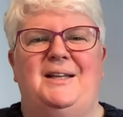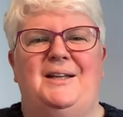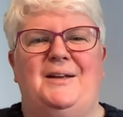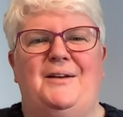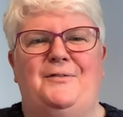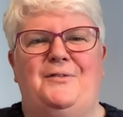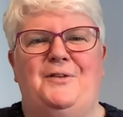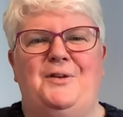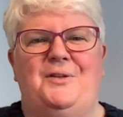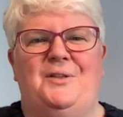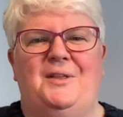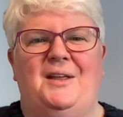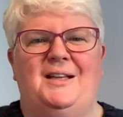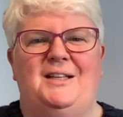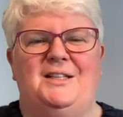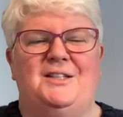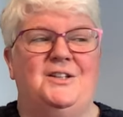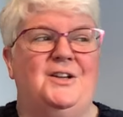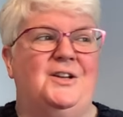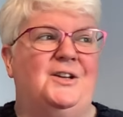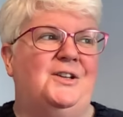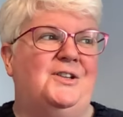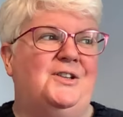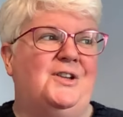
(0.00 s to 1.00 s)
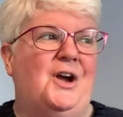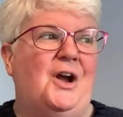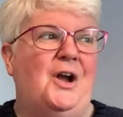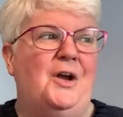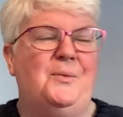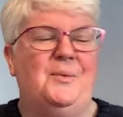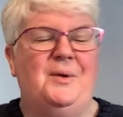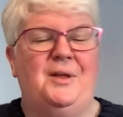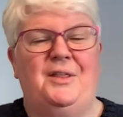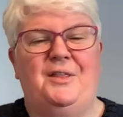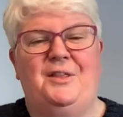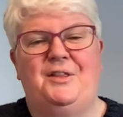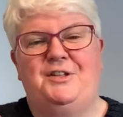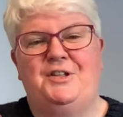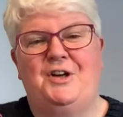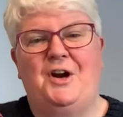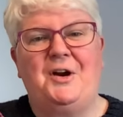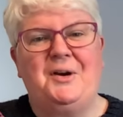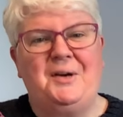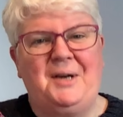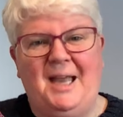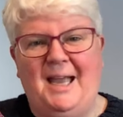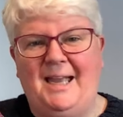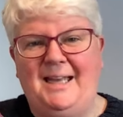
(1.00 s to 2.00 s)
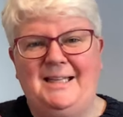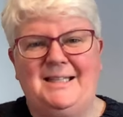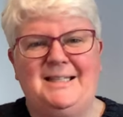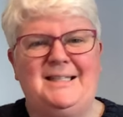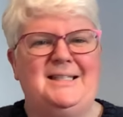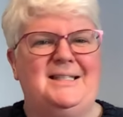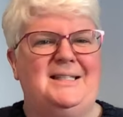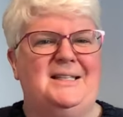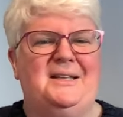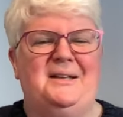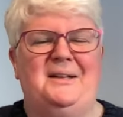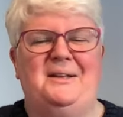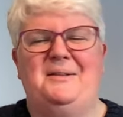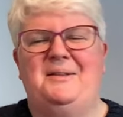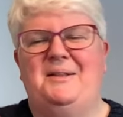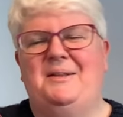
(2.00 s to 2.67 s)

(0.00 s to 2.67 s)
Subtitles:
a few things done, and now with the dark nights,